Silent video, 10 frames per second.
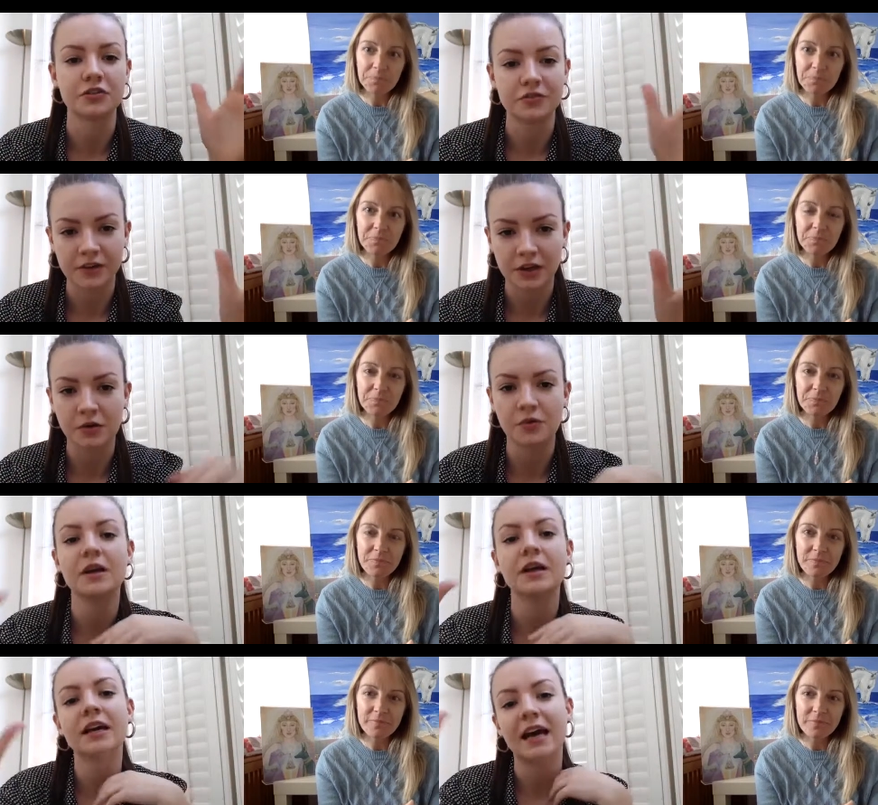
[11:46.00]
Speaker 1: feel?
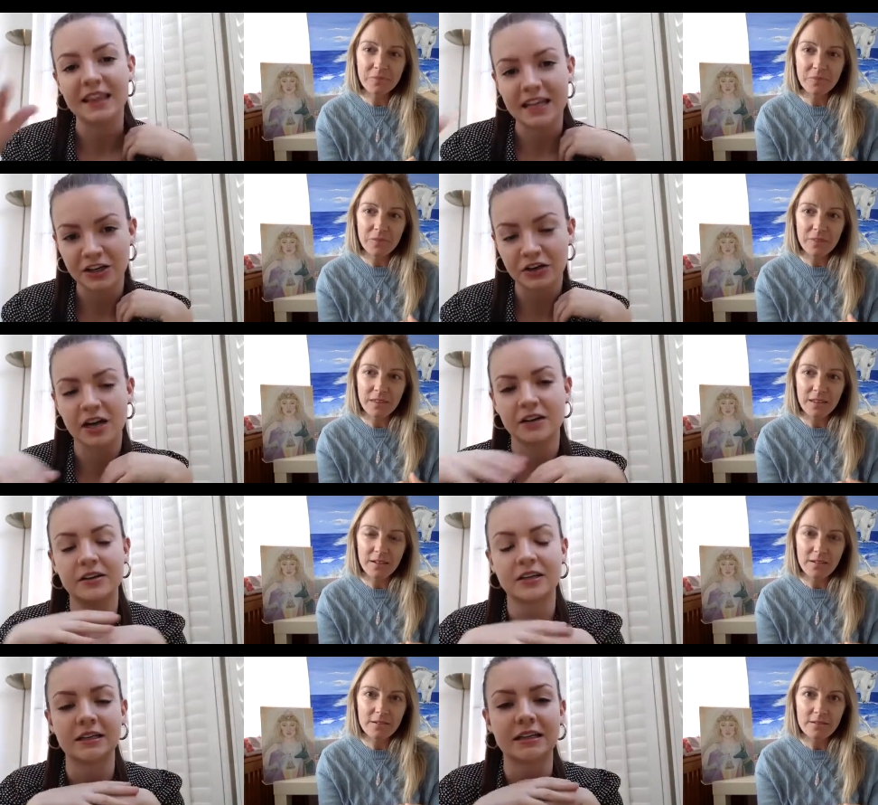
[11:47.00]
And then you kind of
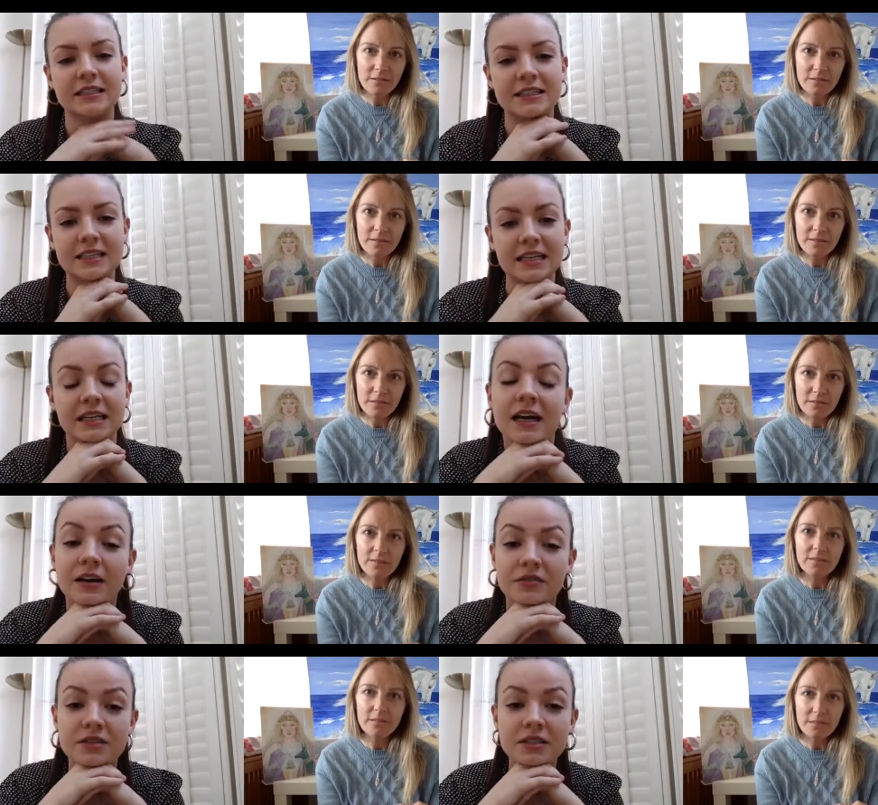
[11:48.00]
can see the kind of
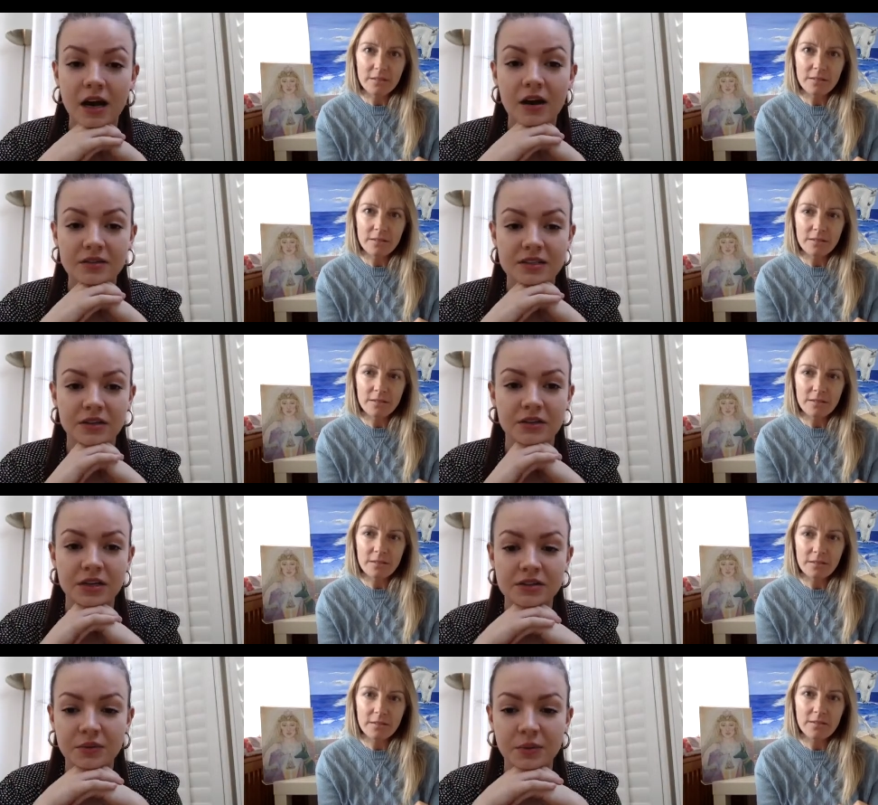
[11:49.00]
styles that you need
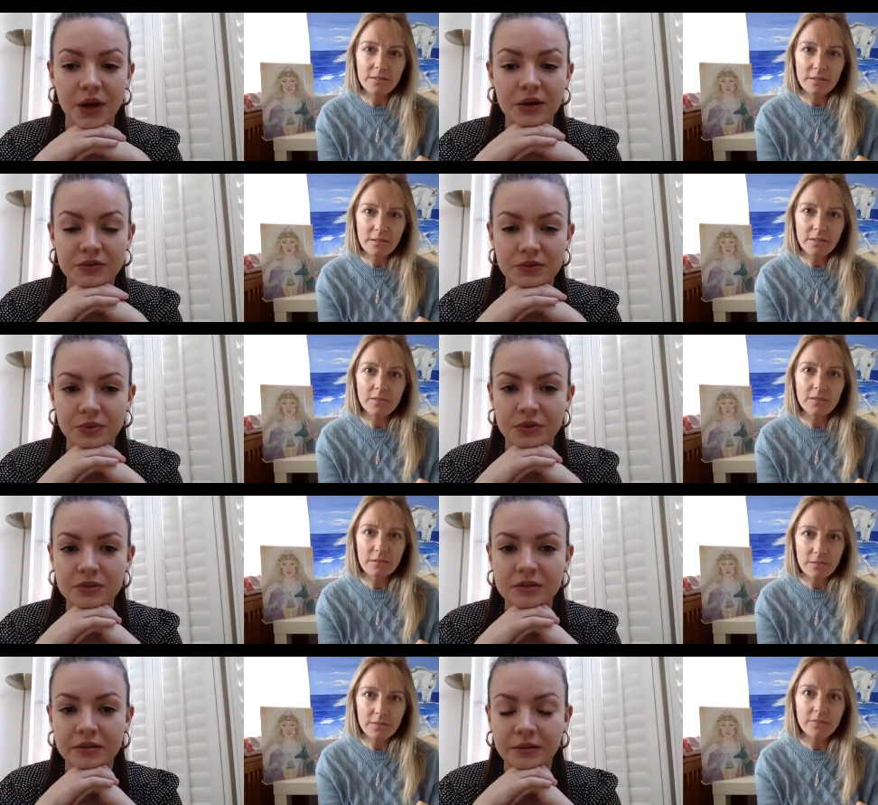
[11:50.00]
to work
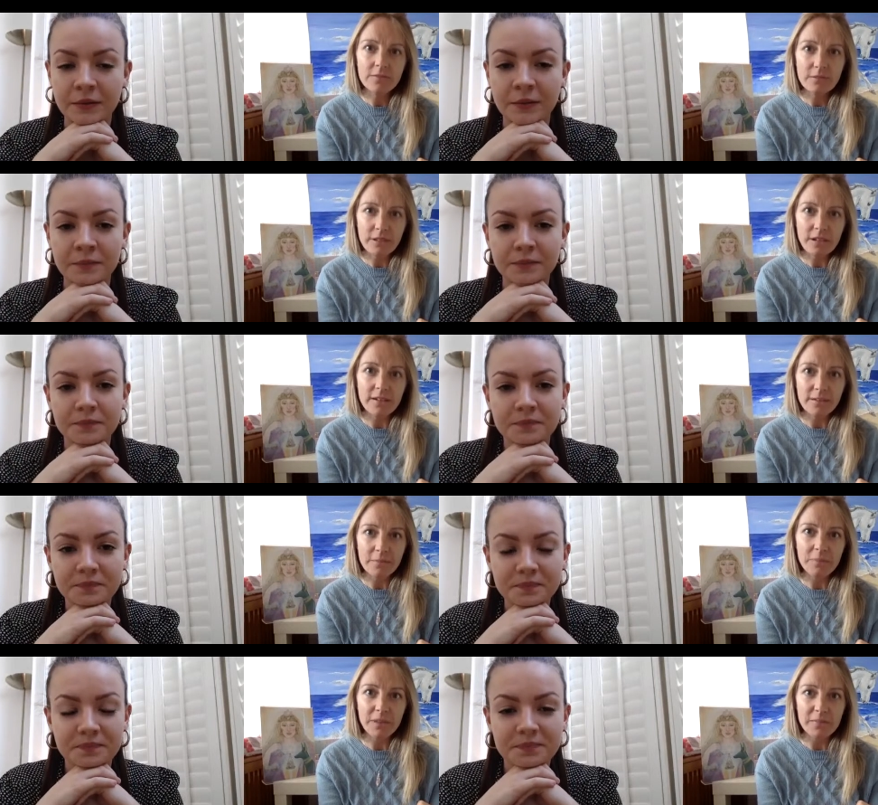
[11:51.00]
towards.
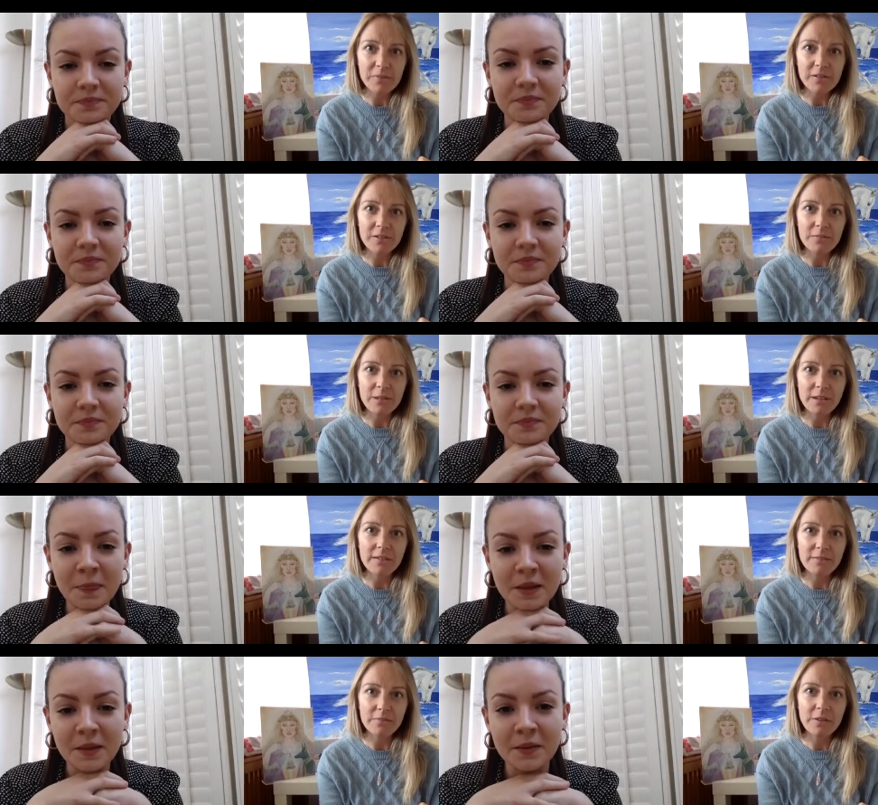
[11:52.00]

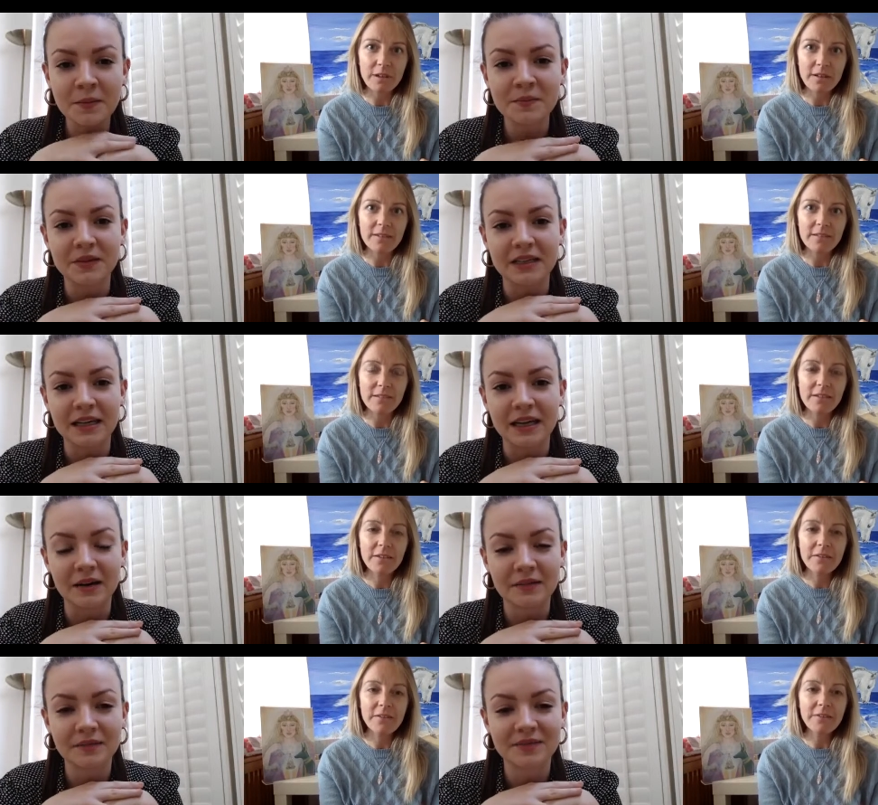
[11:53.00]
Speaker 2: Absolutely. Yeah. yeah.
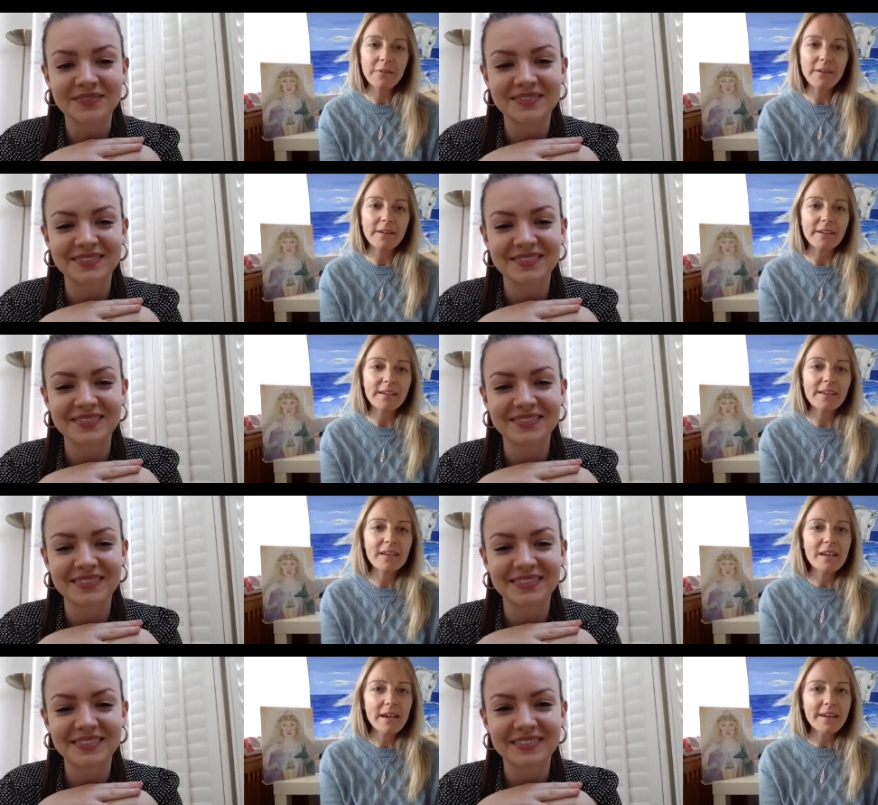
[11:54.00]
Okay.
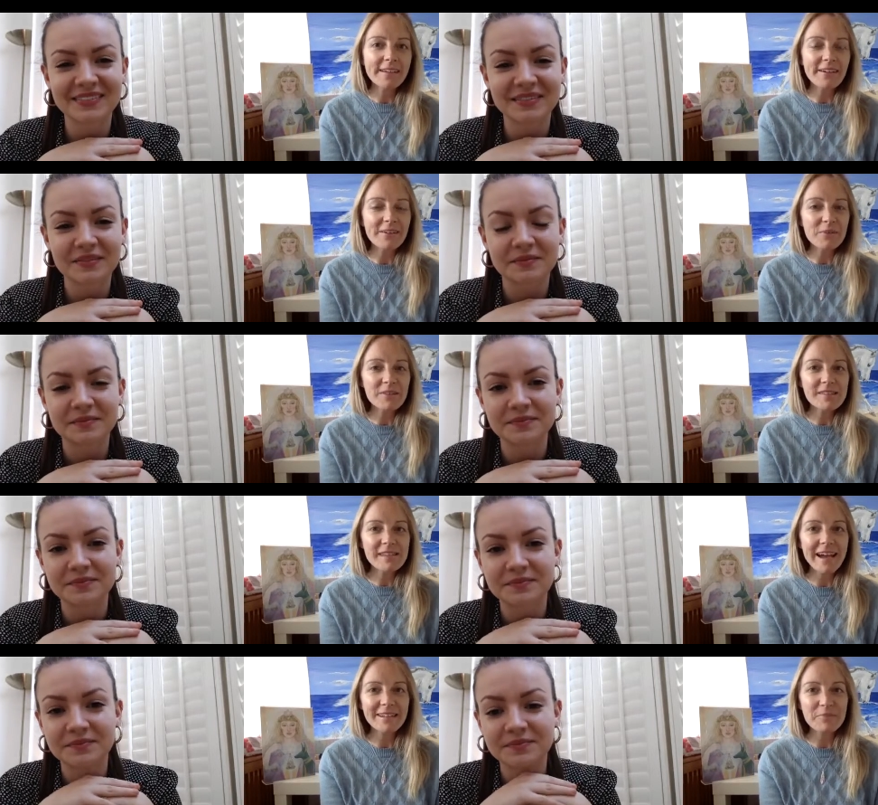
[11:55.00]
And I once
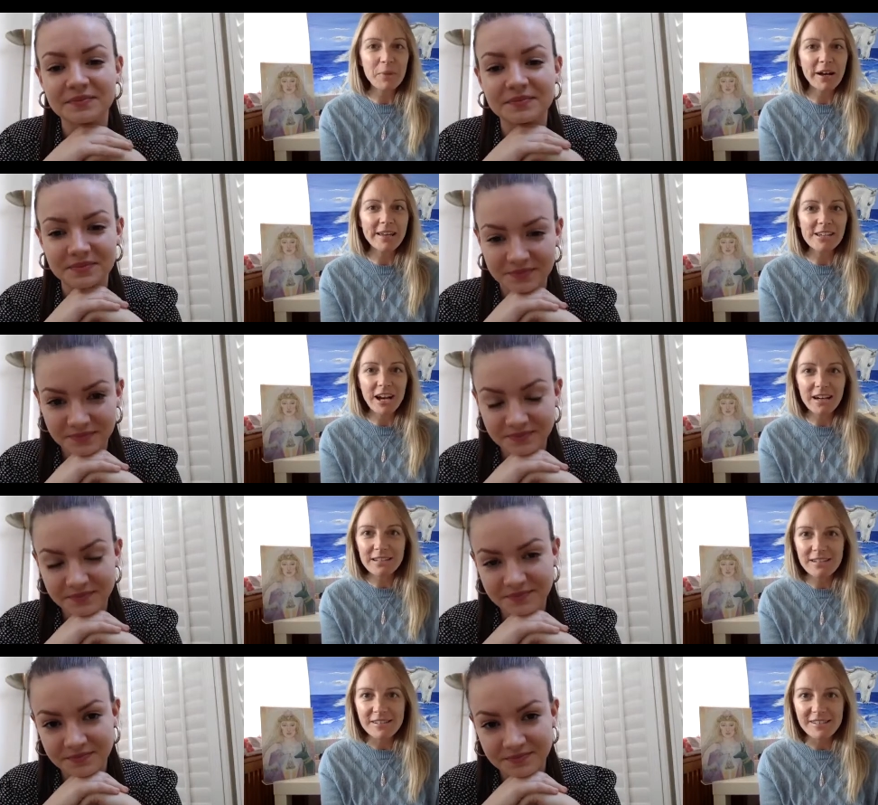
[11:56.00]
had my
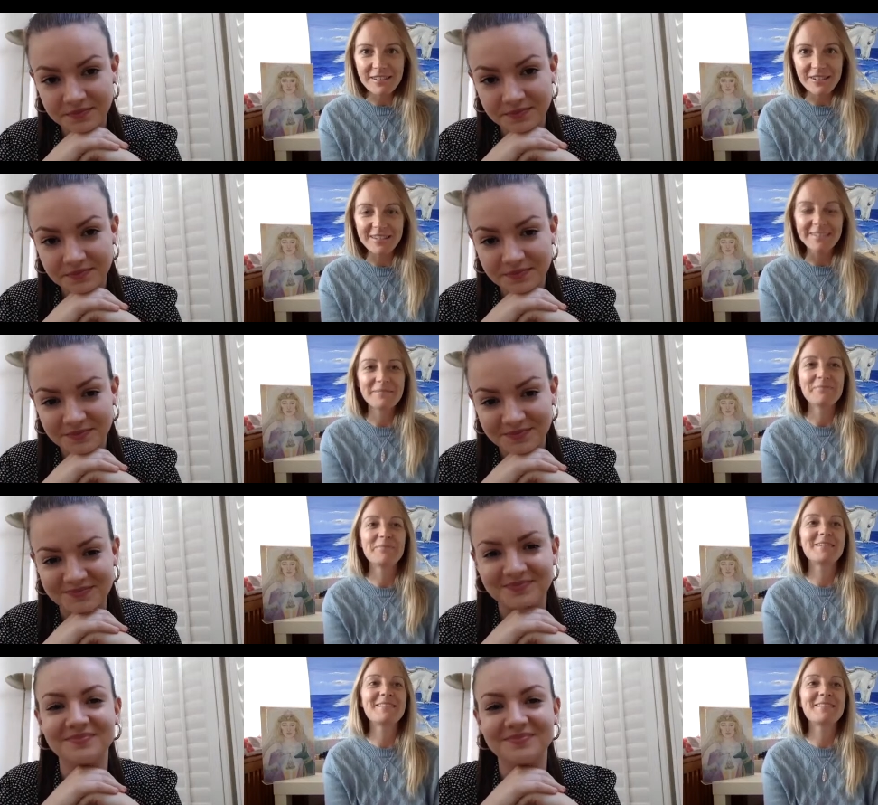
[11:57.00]
colours done by mm-hmm.